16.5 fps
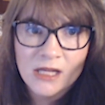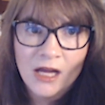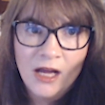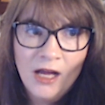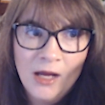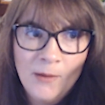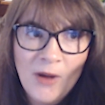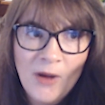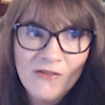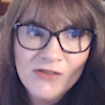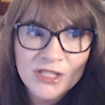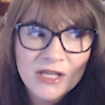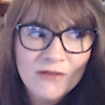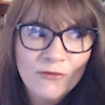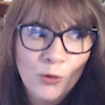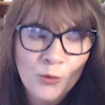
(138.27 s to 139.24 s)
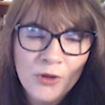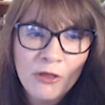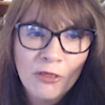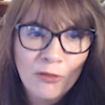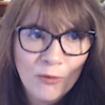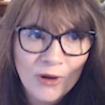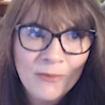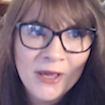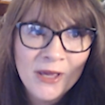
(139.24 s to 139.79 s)
Obviously, if only
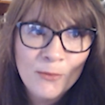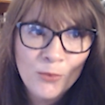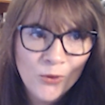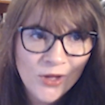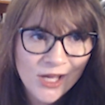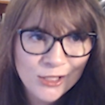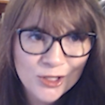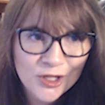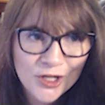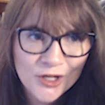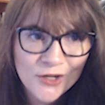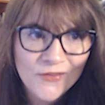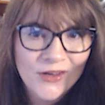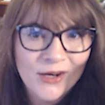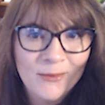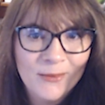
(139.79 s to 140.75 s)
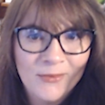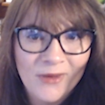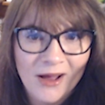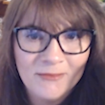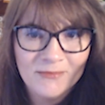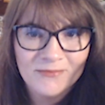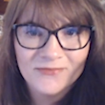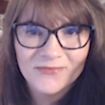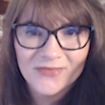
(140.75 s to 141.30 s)
3 people enter, then
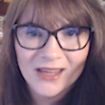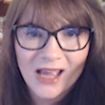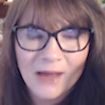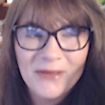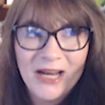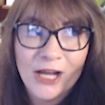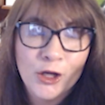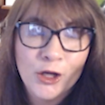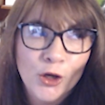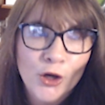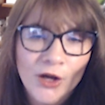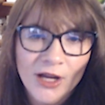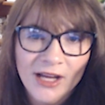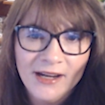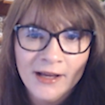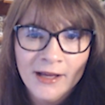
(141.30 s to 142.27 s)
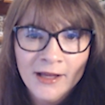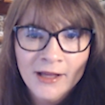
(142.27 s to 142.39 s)
I could,